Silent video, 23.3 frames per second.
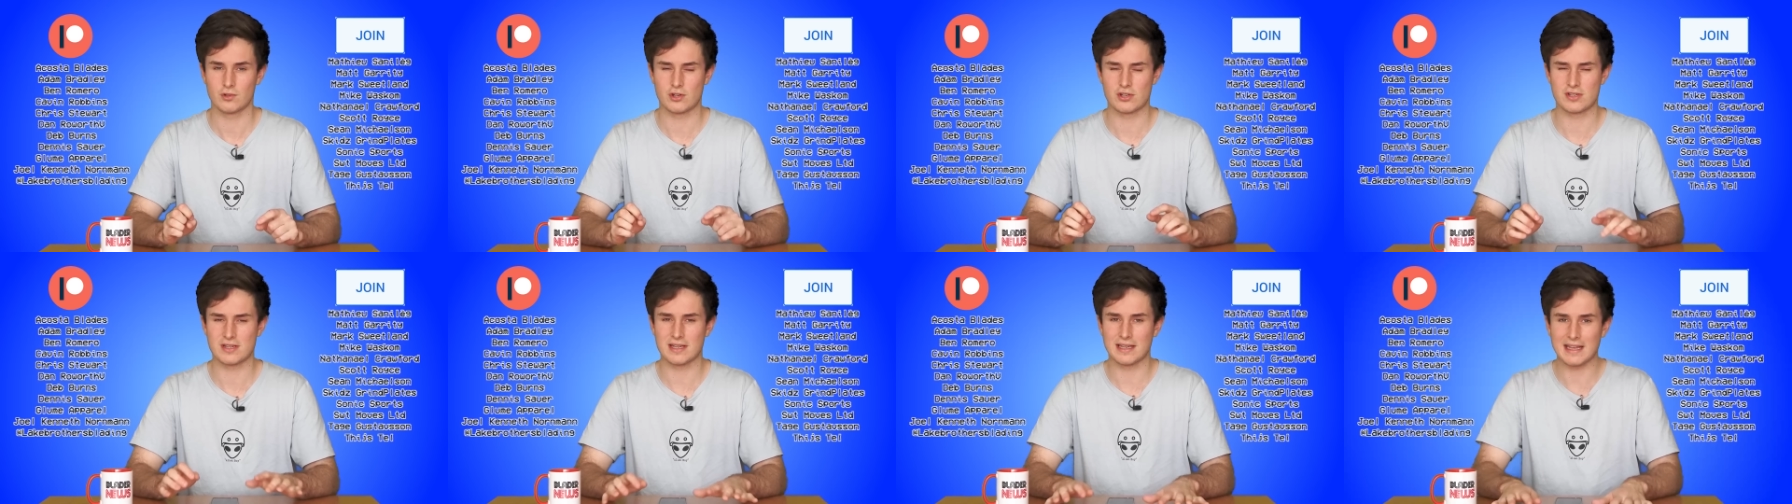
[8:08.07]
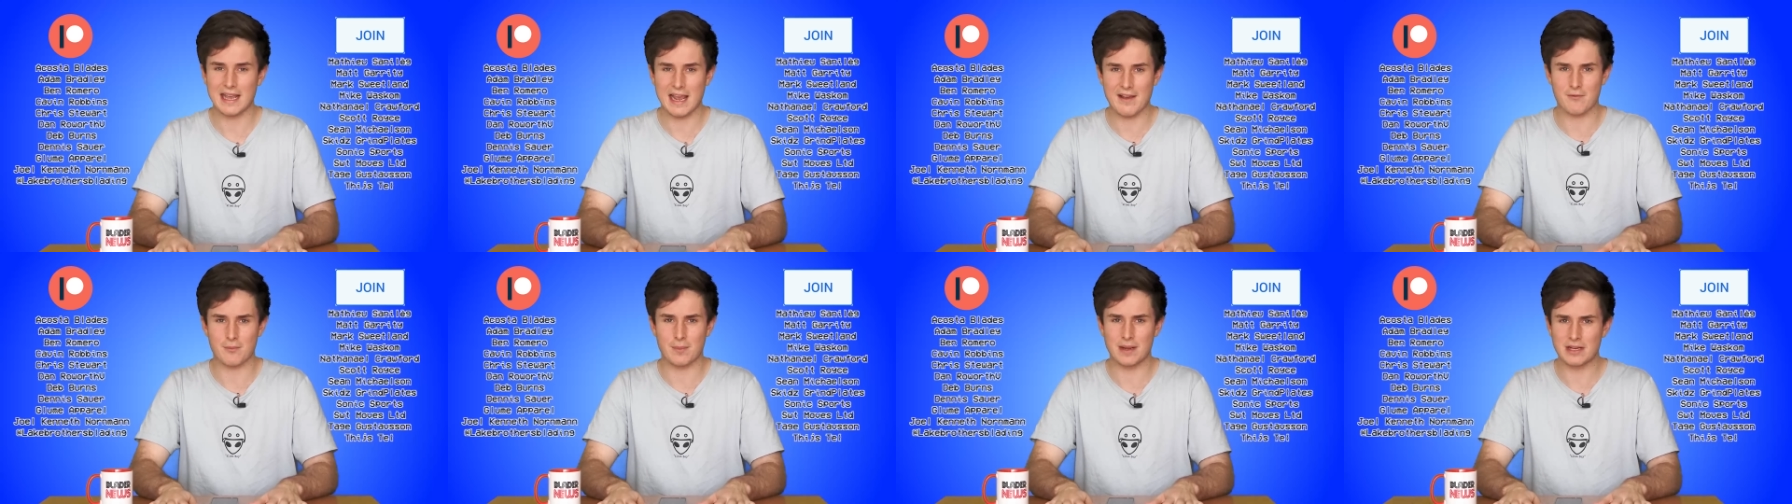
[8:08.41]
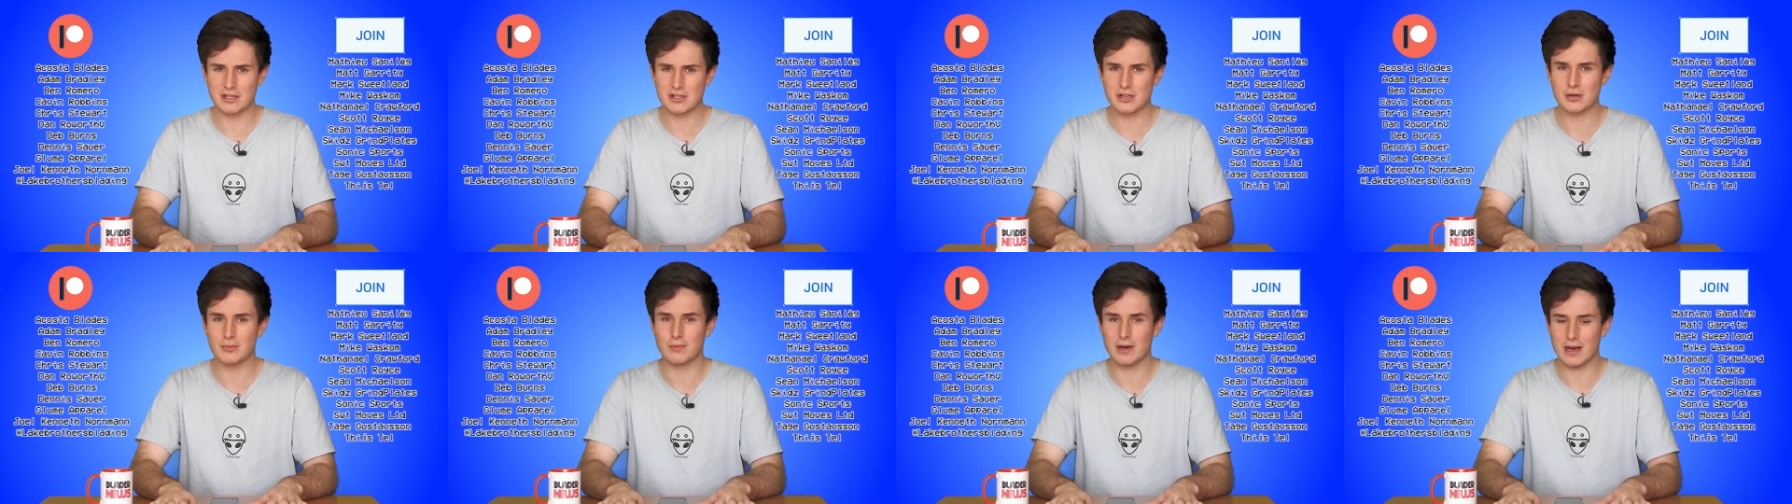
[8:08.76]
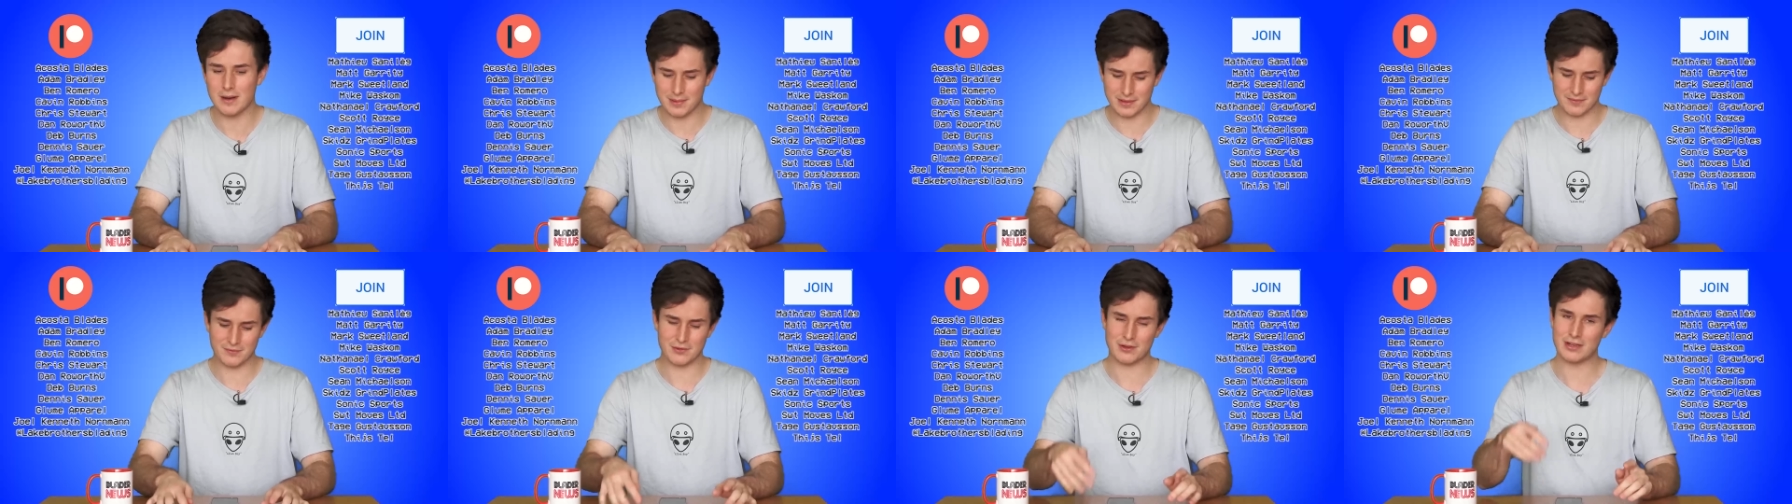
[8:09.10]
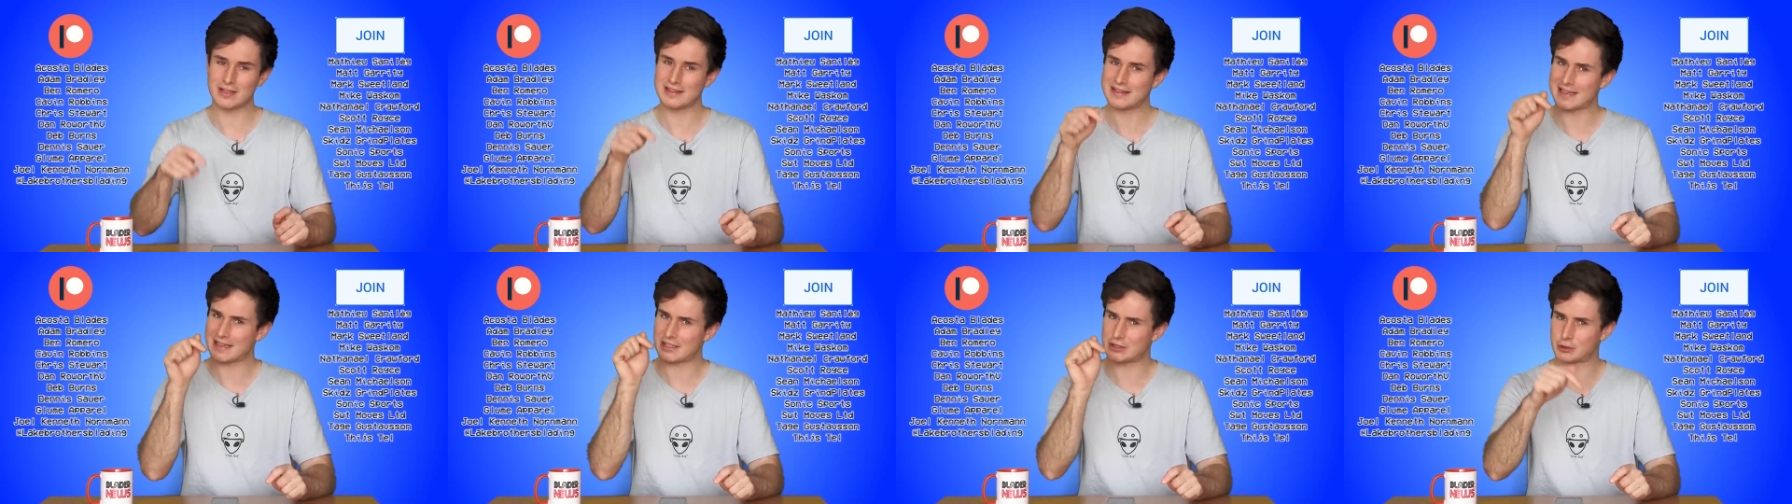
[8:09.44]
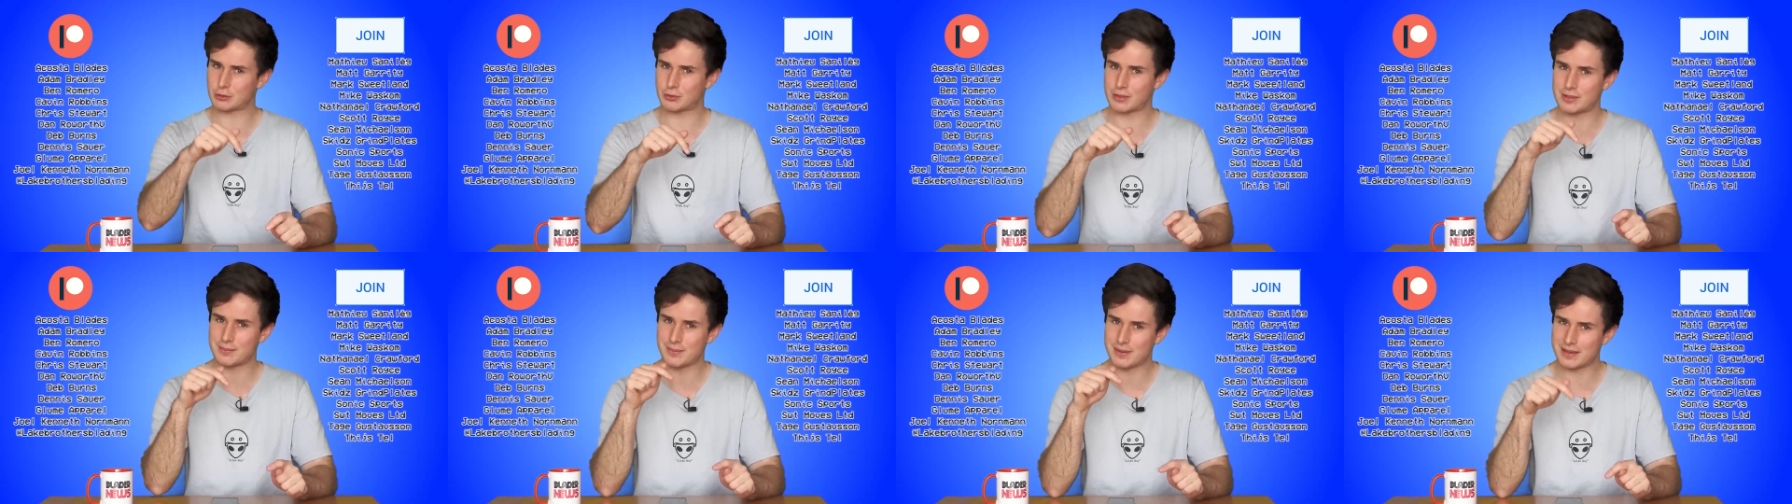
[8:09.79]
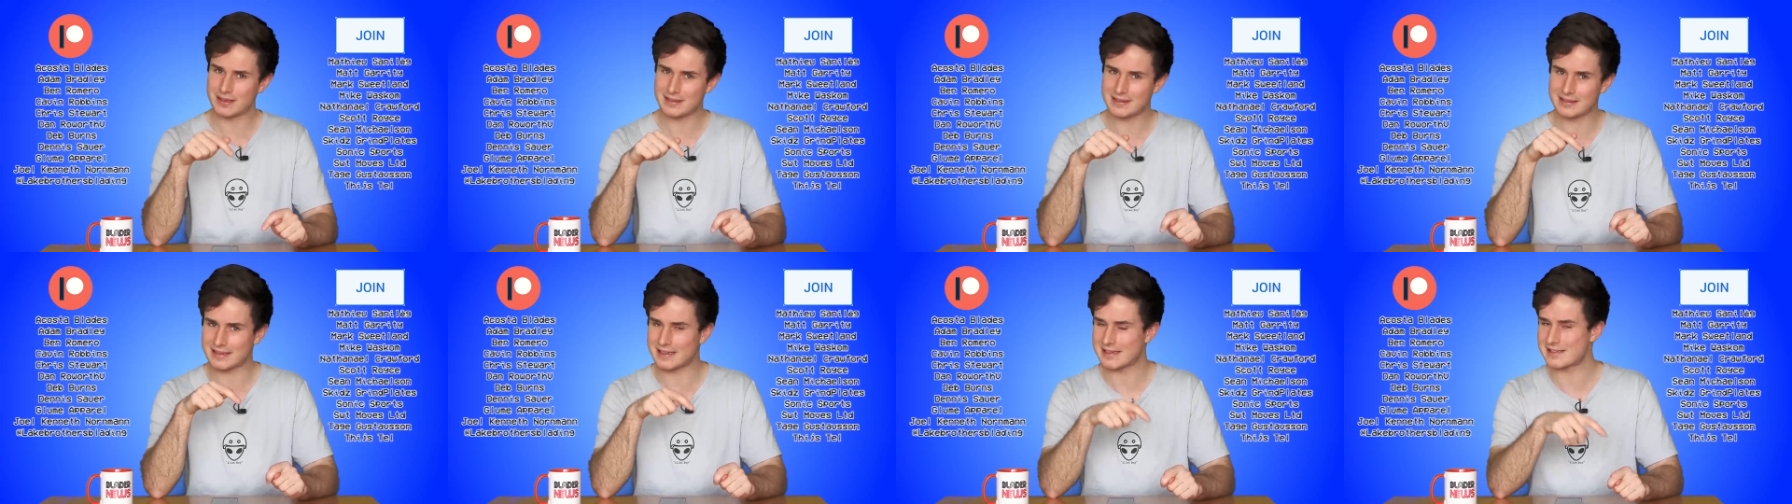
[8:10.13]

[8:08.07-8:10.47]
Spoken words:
which is something I haven't mentioned in a while, but if you hit that join button